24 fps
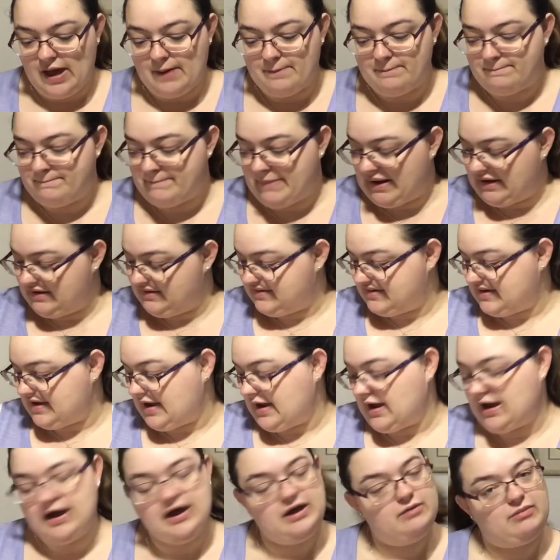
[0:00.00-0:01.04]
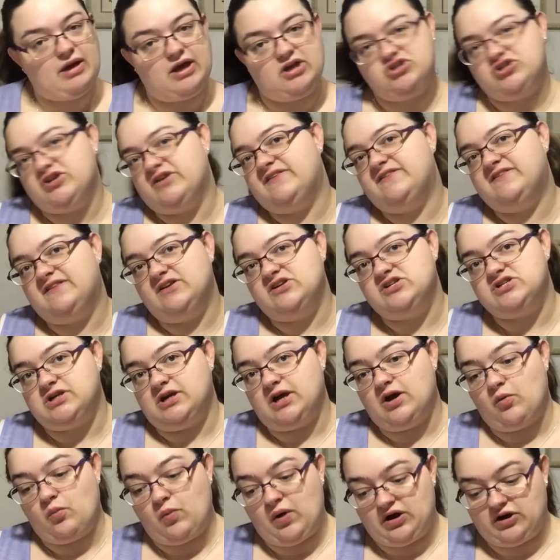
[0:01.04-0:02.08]
but I'm actually stitching it
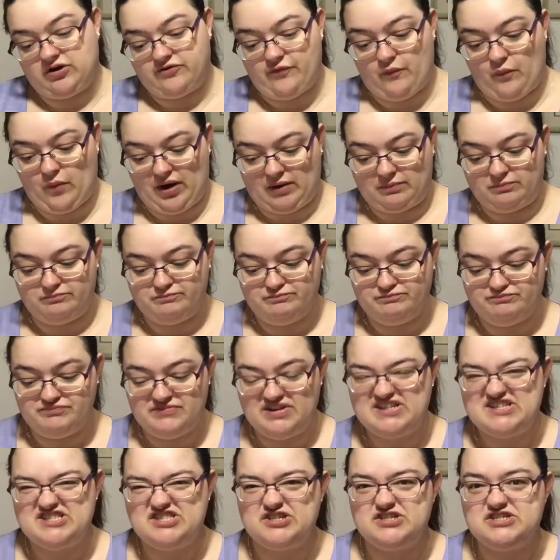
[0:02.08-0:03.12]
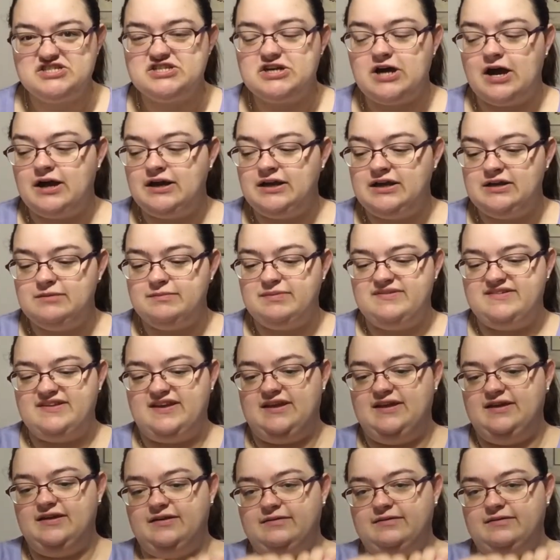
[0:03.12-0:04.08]
1/1. So it's tiny and petite.